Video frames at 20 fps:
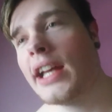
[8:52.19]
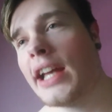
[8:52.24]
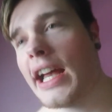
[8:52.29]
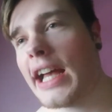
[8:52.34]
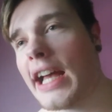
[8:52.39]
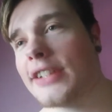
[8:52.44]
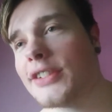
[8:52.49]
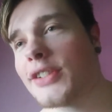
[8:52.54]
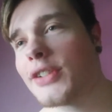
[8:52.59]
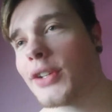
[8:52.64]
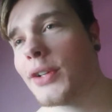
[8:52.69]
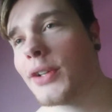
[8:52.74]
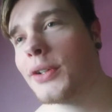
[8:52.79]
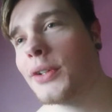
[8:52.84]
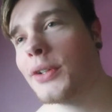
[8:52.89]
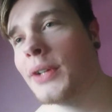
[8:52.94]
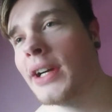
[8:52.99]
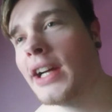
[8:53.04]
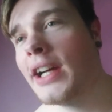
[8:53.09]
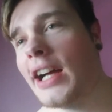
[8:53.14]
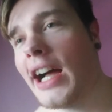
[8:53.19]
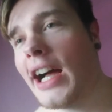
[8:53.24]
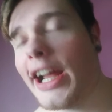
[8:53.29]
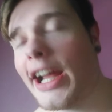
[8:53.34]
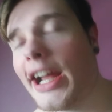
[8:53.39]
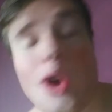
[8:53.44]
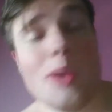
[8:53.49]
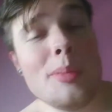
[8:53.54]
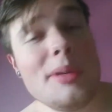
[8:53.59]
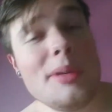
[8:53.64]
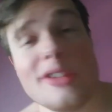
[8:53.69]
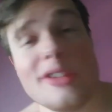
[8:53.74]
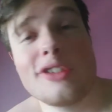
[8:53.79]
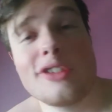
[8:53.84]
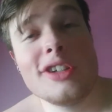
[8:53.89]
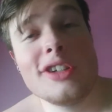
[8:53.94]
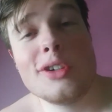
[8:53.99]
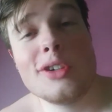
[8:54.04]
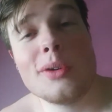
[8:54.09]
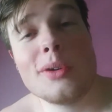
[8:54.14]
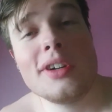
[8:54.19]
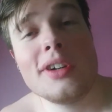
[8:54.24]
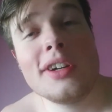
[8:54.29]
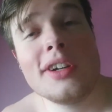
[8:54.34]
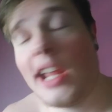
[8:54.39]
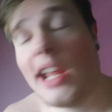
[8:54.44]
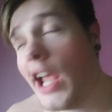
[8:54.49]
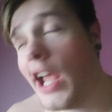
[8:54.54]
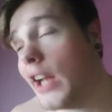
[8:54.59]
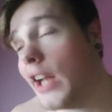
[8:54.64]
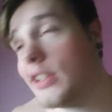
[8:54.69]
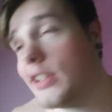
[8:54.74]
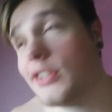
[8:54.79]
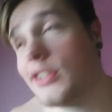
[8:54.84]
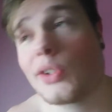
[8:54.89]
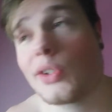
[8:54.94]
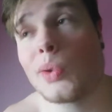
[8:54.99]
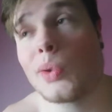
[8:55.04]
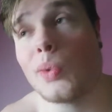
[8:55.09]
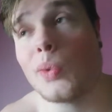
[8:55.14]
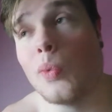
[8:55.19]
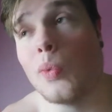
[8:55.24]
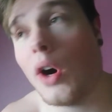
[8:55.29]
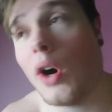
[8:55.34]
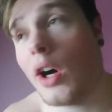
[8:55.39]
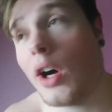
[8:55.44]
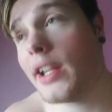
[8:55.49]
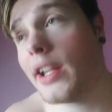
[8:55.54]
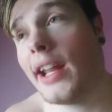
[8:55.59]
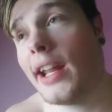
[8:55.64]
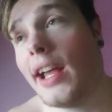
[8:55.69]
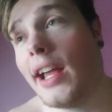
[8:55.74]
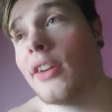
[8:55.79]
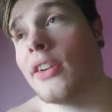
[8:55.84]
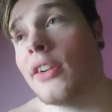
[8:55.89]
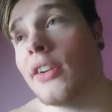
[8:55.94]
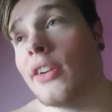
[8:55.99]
And so I opened the front door, and I just started walking out.